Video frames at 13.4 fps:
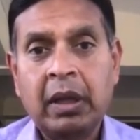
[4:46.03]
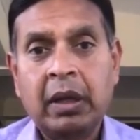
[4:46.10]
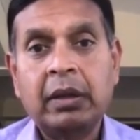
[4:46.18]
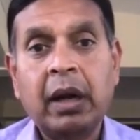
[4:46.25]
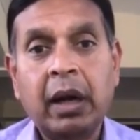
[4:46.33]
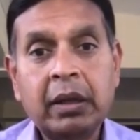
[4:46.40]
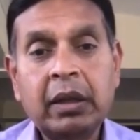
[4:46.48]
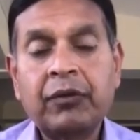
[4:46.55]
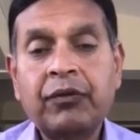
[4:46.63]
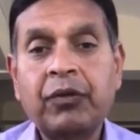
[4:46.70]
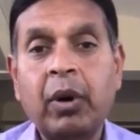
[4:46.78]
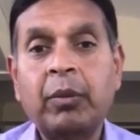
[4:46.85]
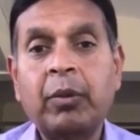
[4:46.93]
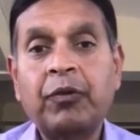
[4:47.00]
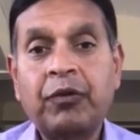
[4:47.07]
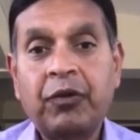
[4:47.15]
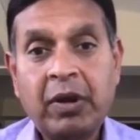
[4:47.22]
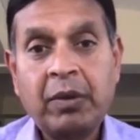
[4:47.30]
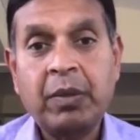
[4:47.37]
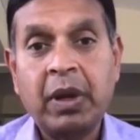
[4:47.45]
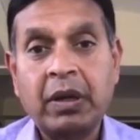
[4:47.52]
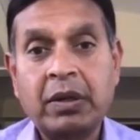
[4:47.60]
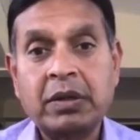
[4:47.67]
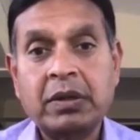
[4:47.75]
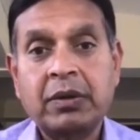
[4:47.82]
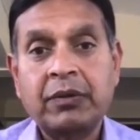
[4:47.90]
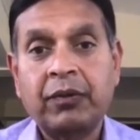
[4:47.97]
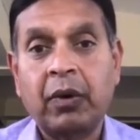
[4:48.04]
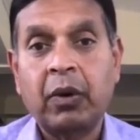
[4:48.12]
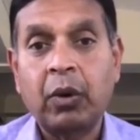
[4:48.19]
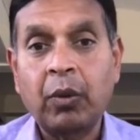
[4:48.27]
The other form of treatment for